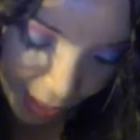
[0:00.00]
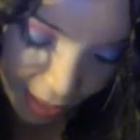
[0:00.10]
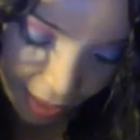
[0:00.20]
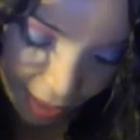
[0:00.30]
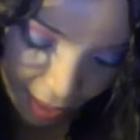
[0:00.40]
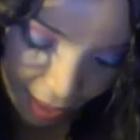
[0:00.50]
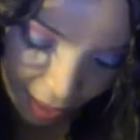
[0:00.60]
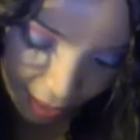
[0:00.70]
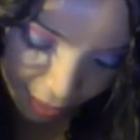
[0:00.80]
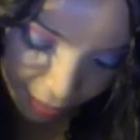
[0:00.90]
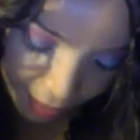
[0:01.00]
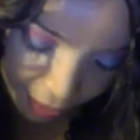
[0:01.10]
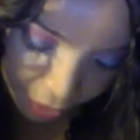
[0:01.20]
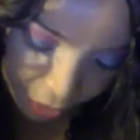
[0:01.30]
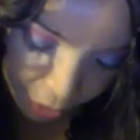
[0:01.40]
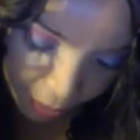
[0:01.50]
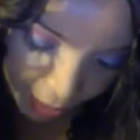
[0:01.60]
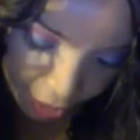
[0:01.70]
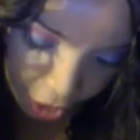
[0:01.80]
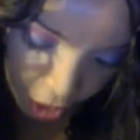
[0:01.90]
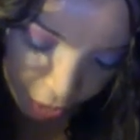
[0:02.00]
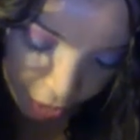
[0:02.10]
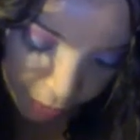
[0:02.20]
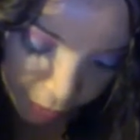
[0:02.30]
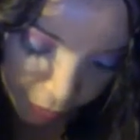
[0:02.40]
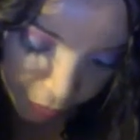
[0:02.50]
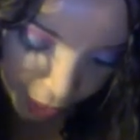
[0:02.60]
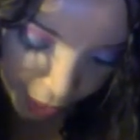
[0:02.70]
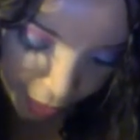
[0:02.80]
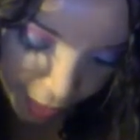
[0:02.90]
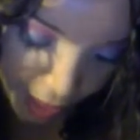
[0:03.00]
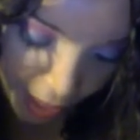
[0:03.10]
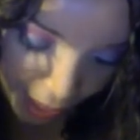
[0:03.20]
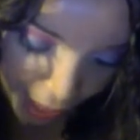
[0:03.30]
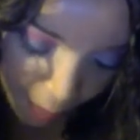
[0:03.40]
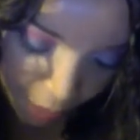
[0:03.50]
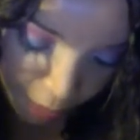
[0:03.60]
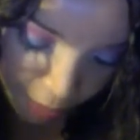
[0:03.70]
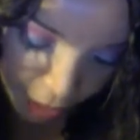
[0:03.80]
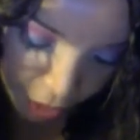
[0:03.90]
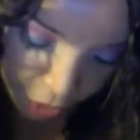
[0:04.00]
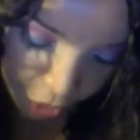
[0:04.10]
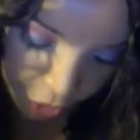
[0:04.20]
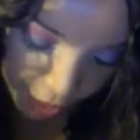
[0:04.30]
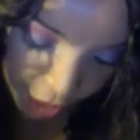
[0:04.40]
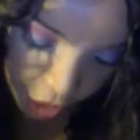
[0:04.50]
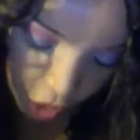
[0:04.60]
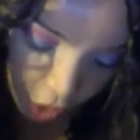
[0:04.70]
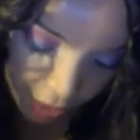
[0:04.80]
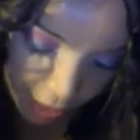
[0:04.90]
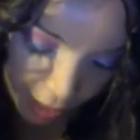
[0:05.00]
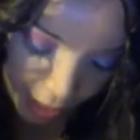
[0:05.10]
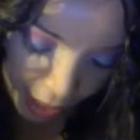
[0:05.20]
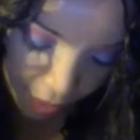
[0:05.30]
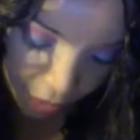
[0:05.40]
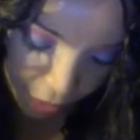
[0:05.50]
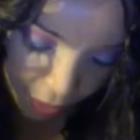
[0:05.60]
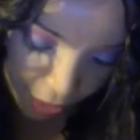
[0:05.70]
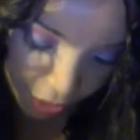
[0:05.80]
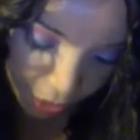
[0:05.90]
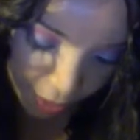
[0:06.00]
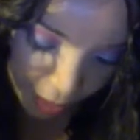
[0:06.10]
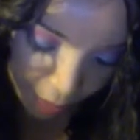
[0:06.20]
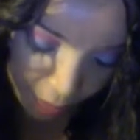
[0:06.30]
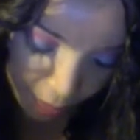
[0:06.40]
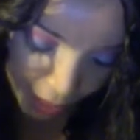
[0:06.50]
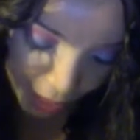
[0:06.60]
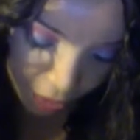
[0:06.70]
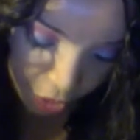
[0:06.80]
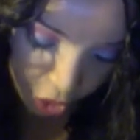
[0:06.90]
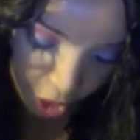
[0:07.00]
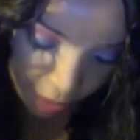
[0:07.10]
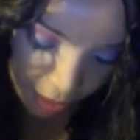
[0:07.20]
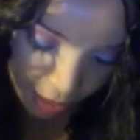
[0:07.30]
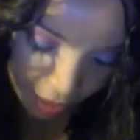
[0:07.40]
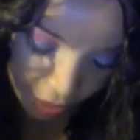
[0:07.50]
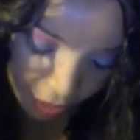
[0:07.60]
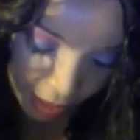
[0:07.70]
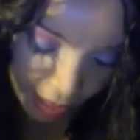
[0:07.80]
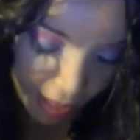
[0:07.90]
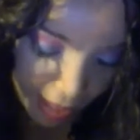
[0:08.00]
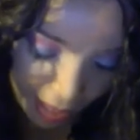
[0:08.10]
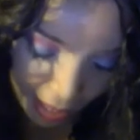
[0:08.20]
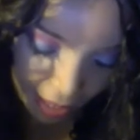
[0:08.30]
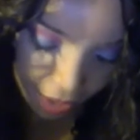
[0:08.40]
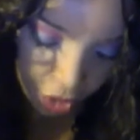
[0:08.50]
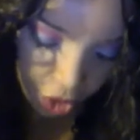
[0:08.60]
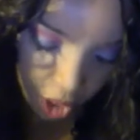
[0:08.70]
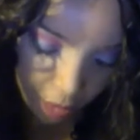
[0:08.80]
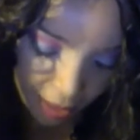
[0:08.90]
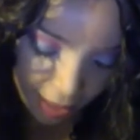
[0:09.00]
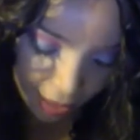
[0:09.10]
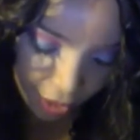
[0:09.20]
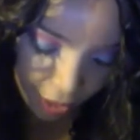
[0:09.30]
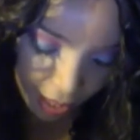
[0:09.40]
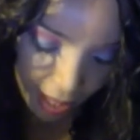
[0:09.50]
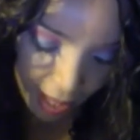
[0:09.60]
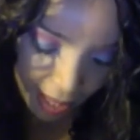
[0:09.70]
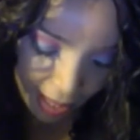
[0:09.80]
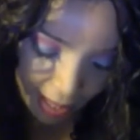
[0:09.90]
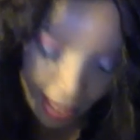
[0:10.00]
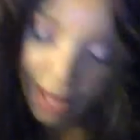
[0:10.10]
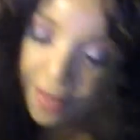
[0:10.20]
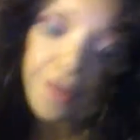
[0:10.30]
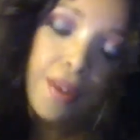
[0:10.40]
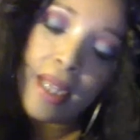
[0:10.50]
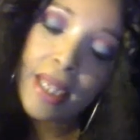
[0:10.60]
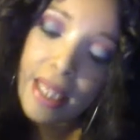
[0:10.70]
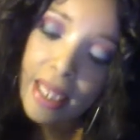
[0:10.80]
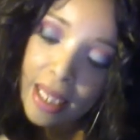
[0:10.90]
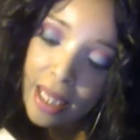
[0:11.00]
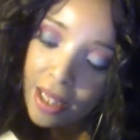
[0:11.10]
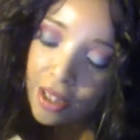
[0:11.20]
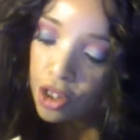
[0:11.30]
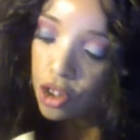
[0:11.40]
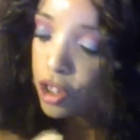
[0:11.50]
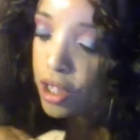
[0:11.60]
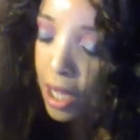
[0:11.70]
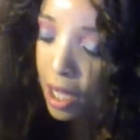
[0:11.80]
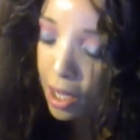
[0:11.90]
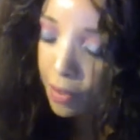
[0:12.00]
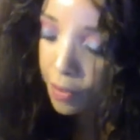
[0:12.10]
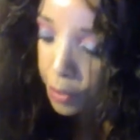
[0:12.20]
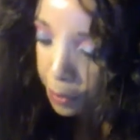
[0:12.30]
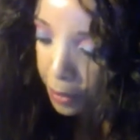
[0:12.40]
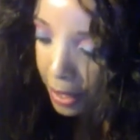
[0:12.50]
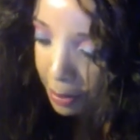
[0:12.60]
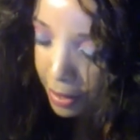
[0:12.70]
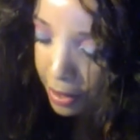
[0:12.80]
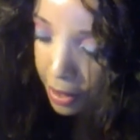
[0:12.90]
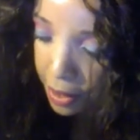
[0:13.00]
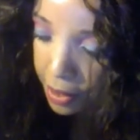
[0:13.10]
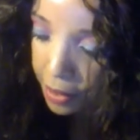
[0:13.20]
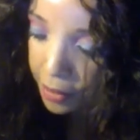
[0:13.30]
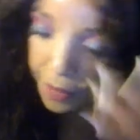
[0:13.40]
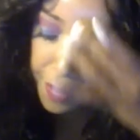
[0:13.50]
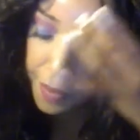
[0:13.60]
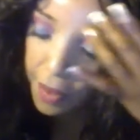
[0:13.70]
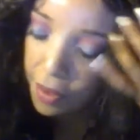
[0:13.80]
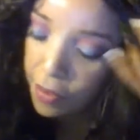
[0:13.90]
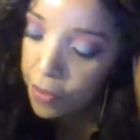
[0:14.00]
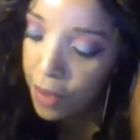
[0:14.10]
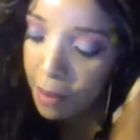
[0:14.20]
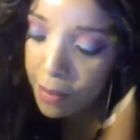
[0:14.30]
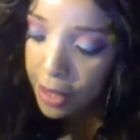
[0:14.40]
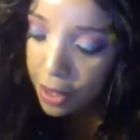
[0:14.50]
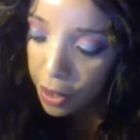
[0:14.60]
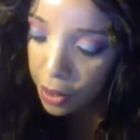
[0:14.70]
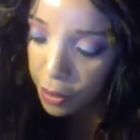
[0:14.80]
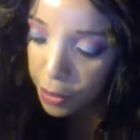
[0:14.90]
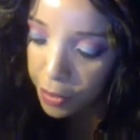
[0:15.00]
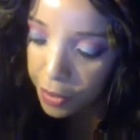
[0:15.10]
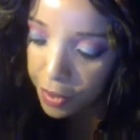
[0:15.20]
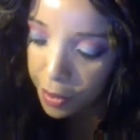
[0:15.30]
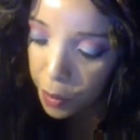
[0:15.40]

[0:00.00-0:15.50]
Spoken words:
Still another angel who had charge of the fire came from the altar and called in a loud voice to him who had the sharp sickle, "Take your sharp sickle and gather the clusters of grapes from the earth's